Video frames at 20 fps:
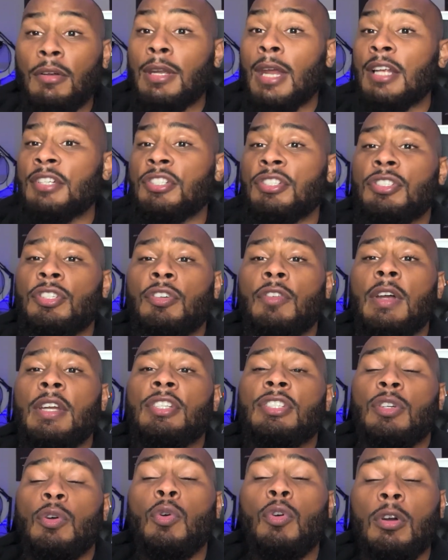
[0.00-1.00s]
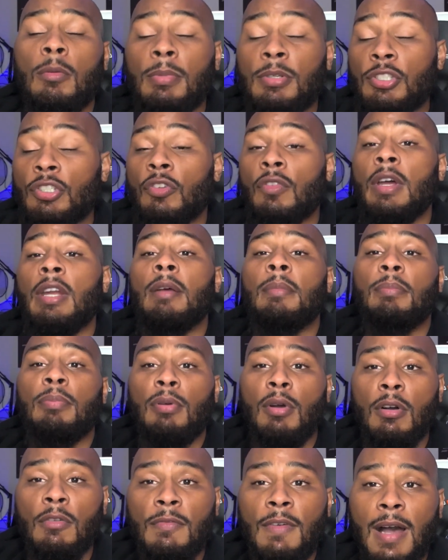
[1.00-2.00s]
not just your credit score, but your credit
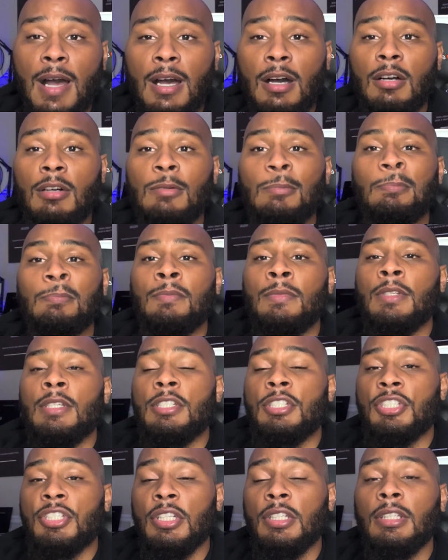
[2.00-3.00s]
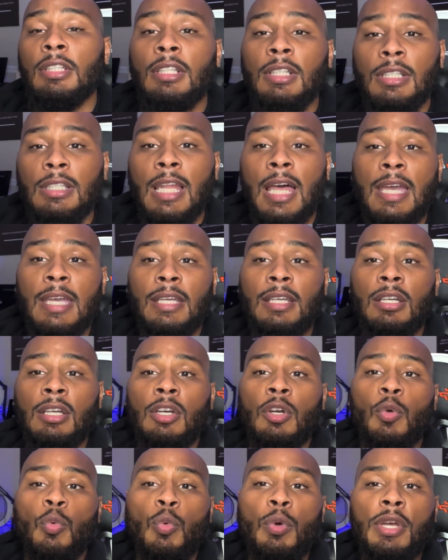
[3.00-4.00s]
profile should look like
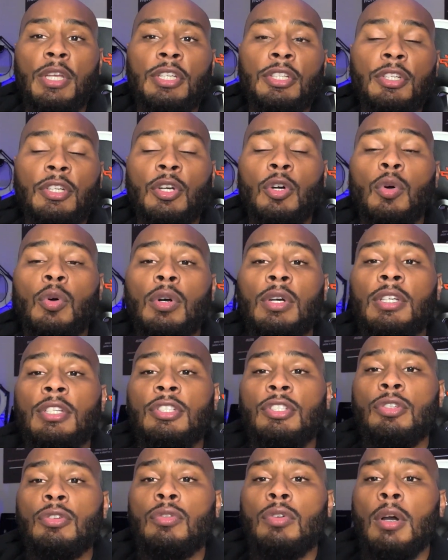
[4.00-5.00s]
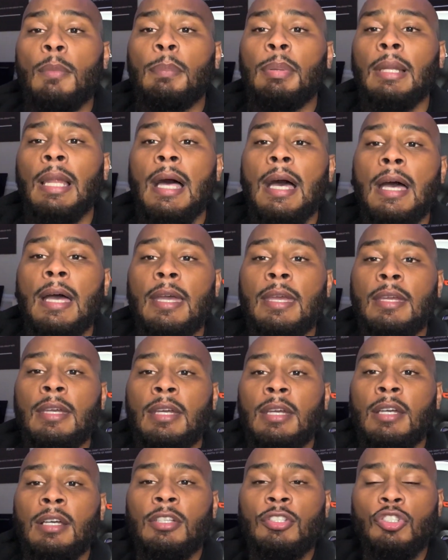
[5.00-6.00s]
when you're going to apply
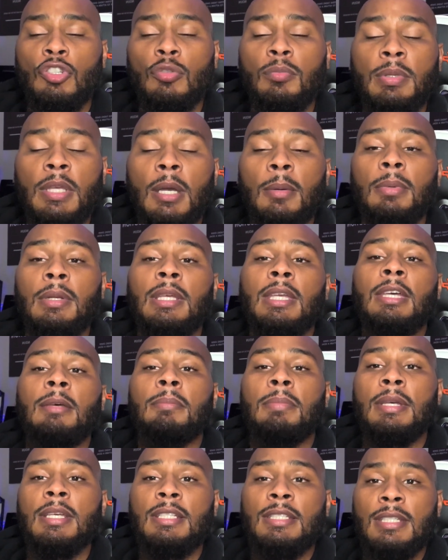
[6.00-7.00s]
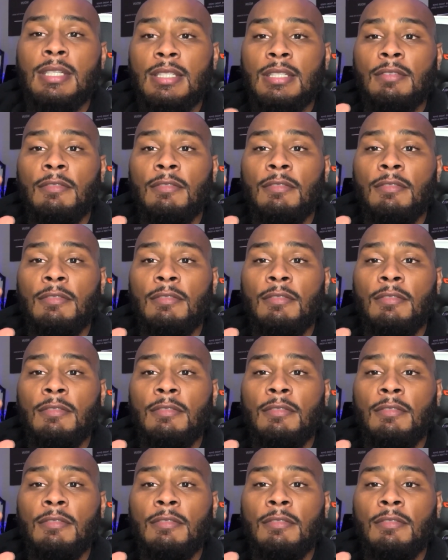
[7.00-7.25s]
to be able to get business